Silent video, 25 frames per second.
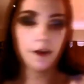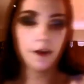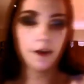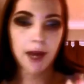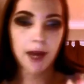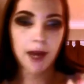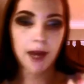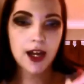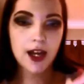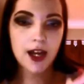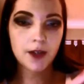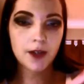
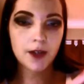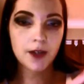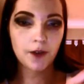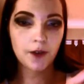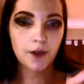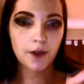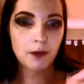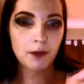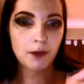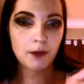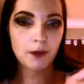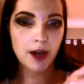Baked
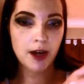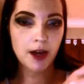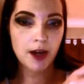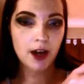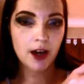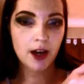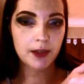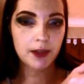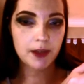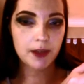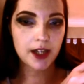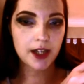from my
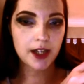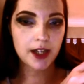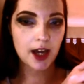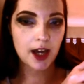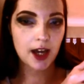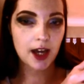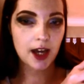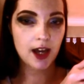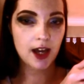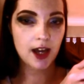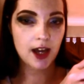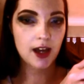Urban
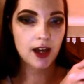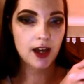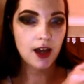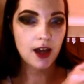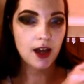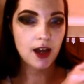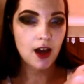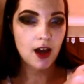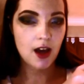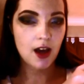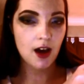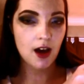Decay
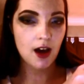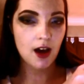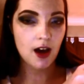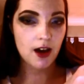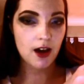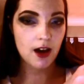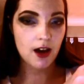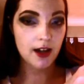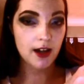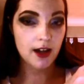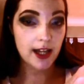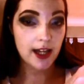
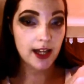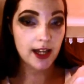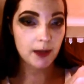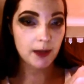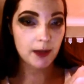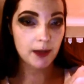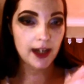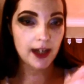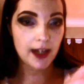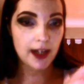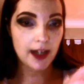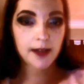Naked
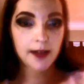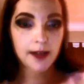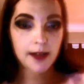palette.